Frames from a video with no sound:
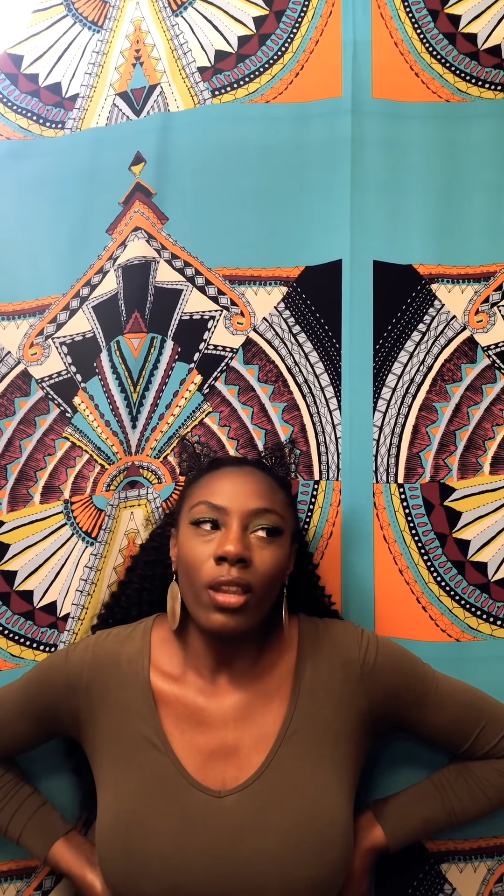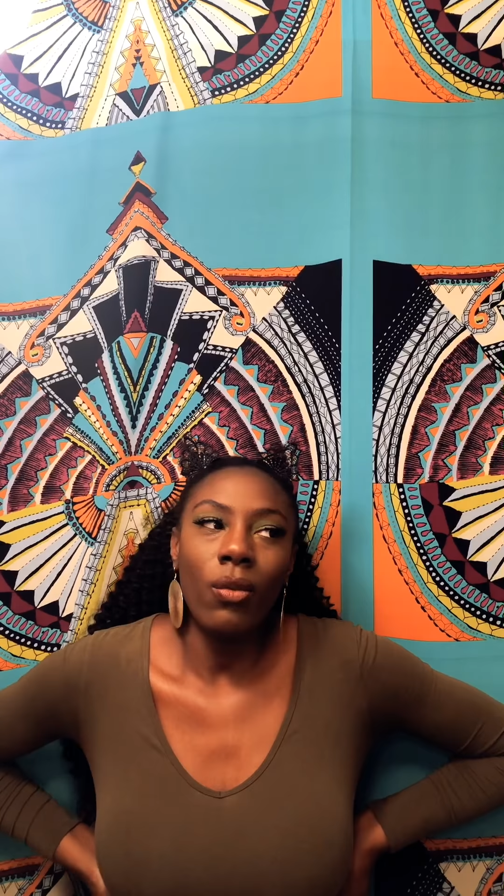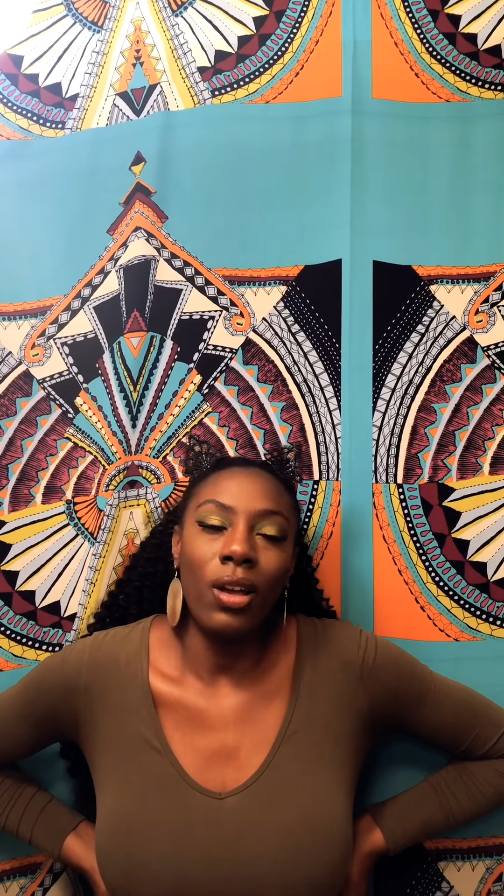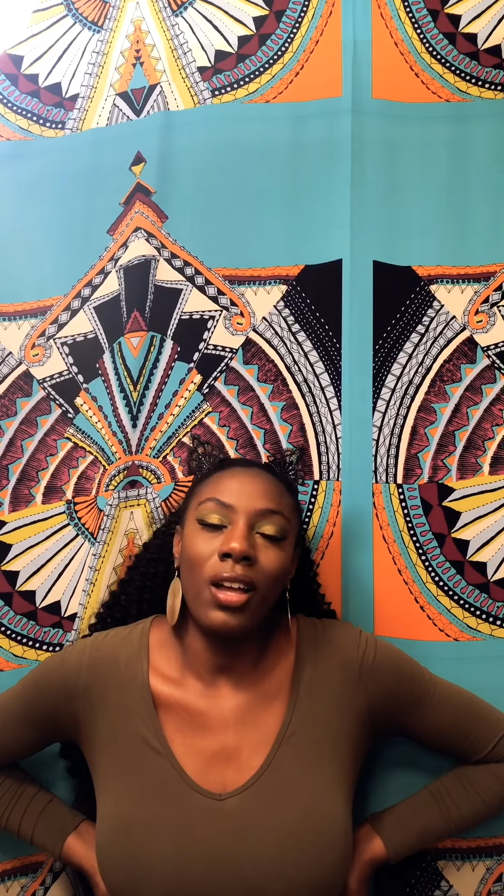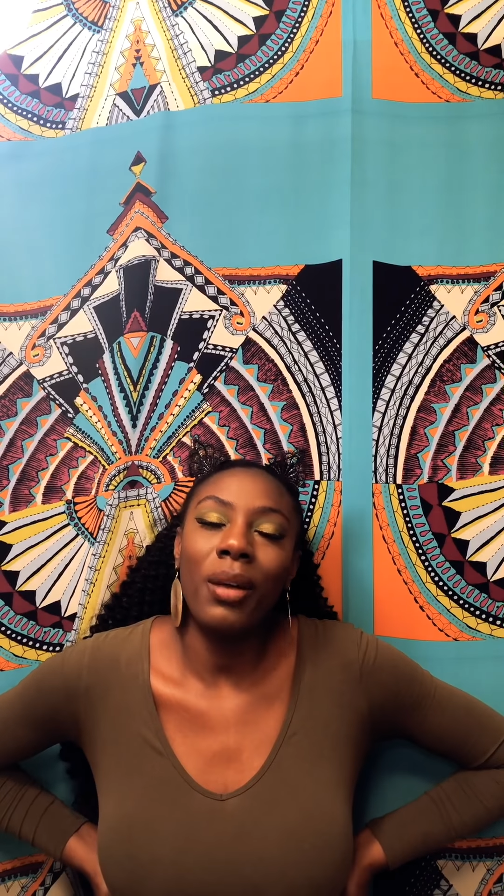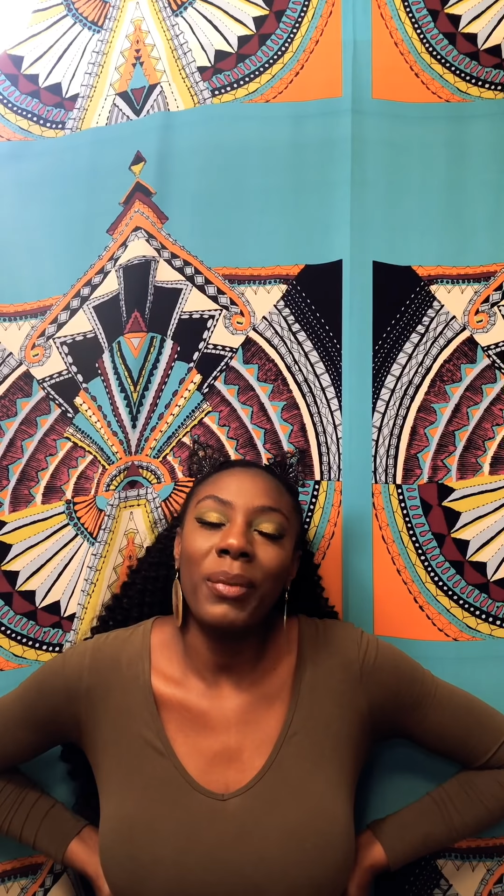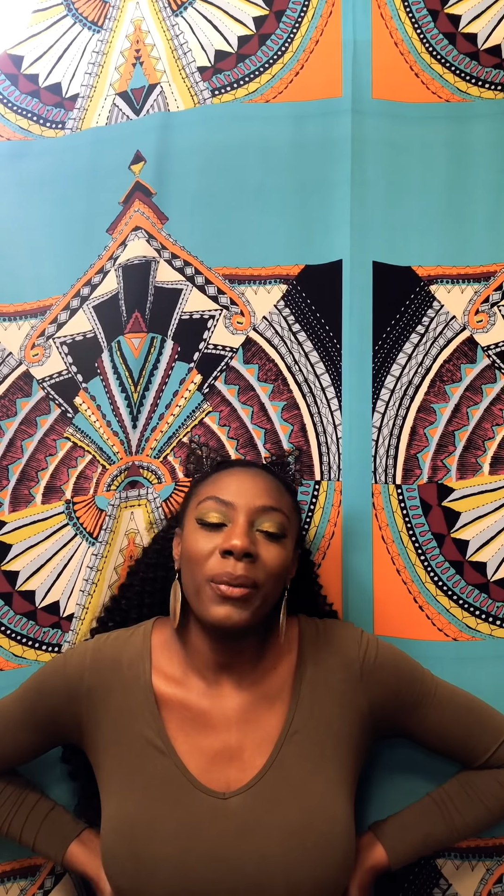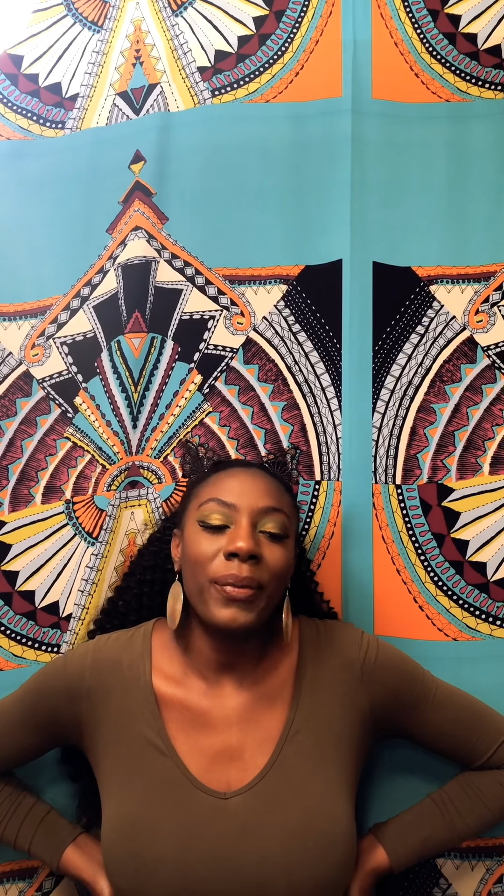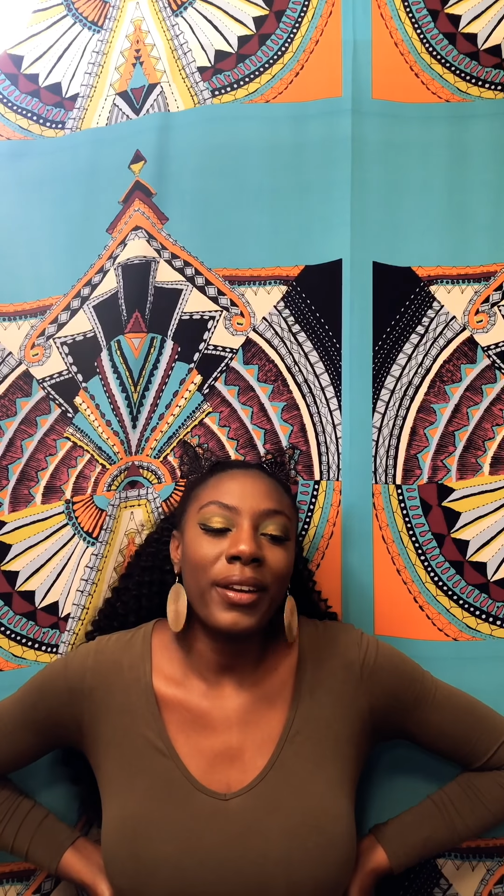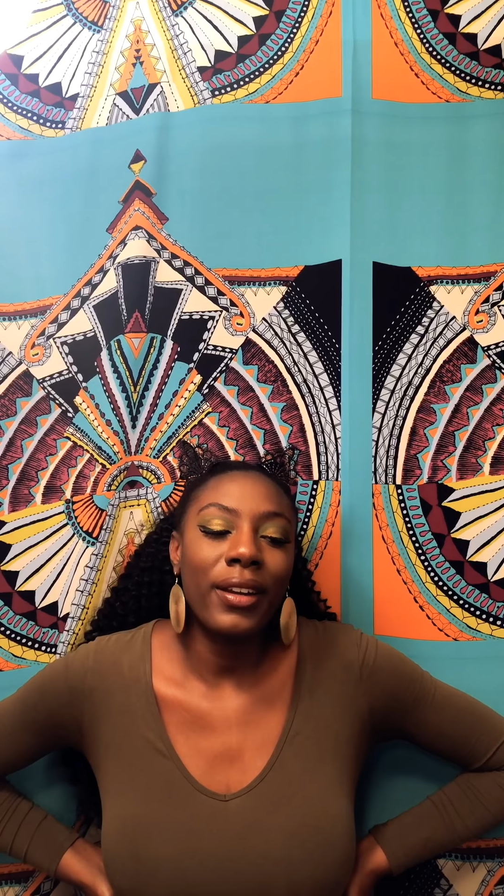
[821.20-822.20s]
while I'm
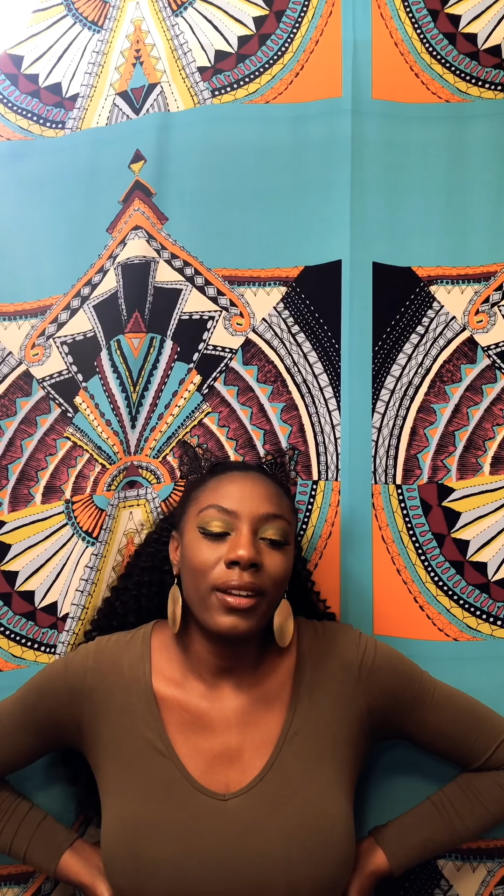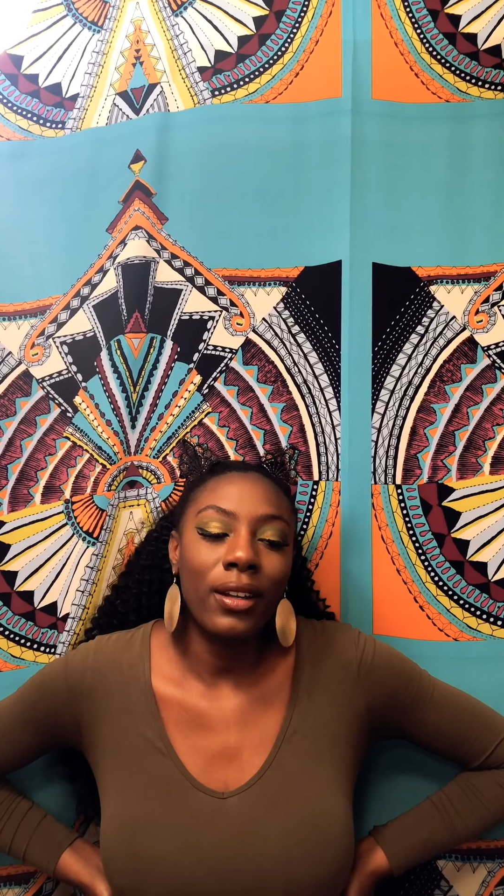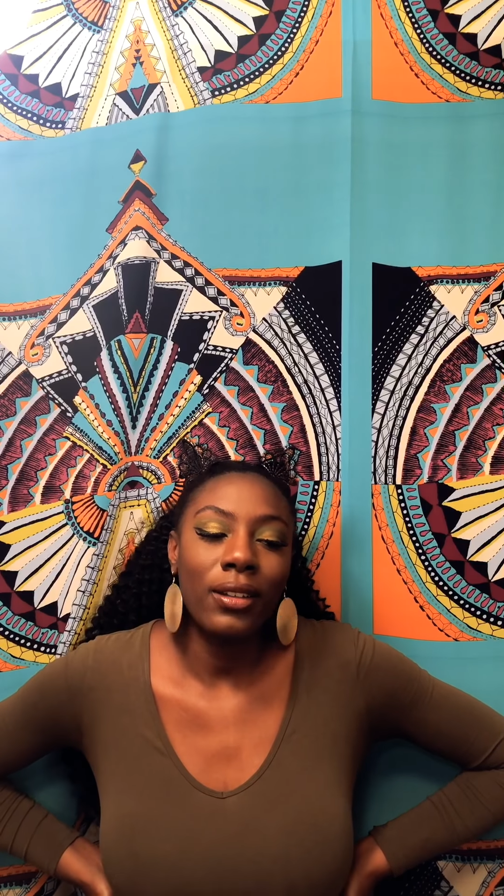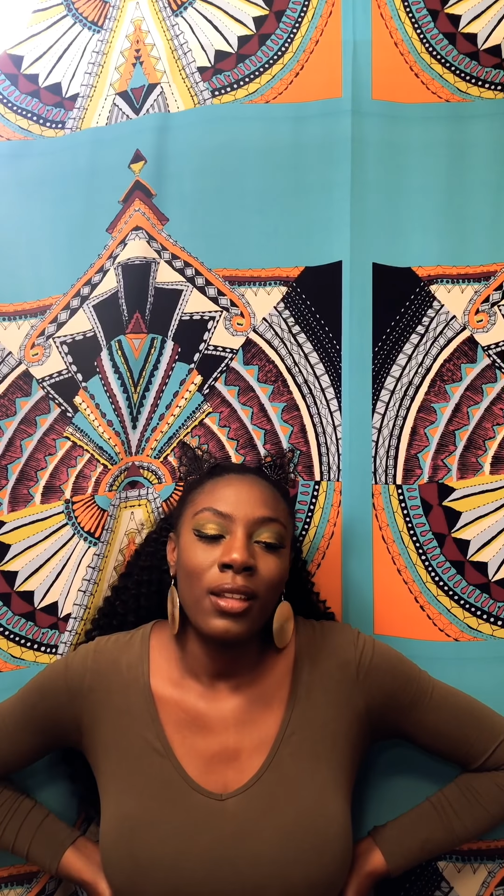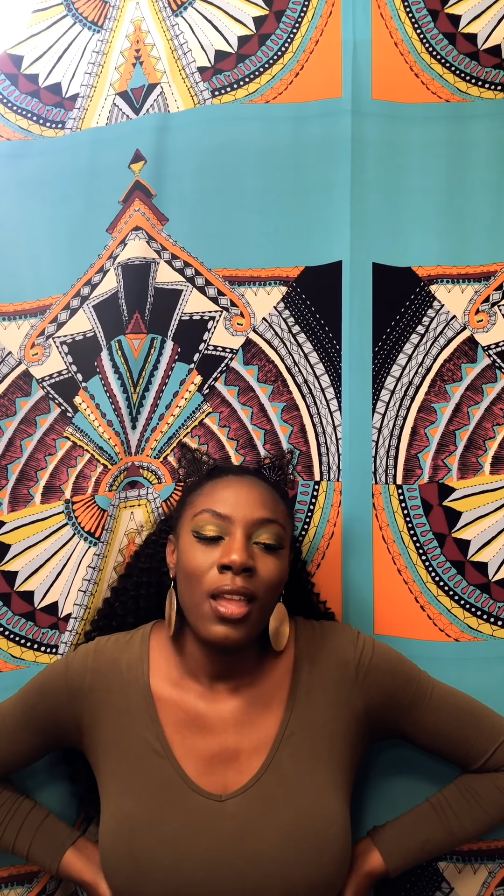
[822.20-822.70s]
at work,